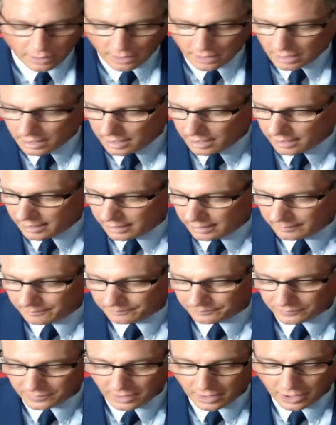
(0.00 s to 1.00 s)
So
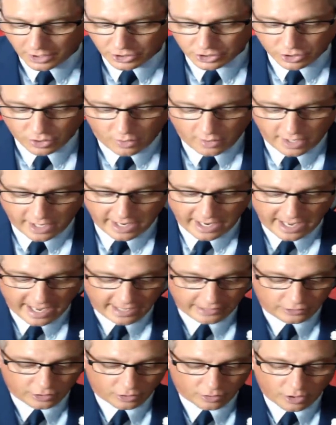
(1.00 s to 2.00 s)

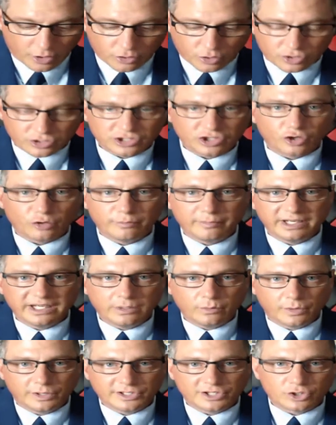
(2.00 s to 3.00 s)
there are those little mini
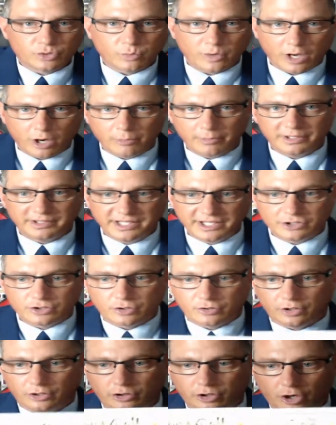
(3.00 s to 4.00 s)
ones as well, but these are
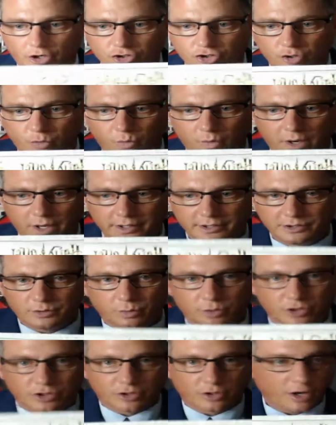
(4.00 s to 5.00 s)
the larger ones,
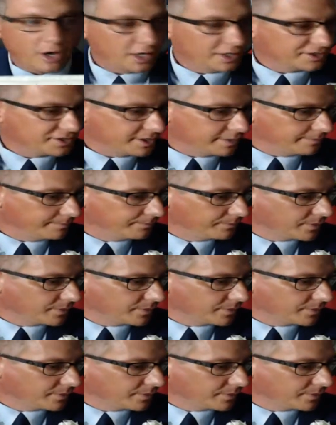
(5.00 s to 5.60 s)
which are awesome.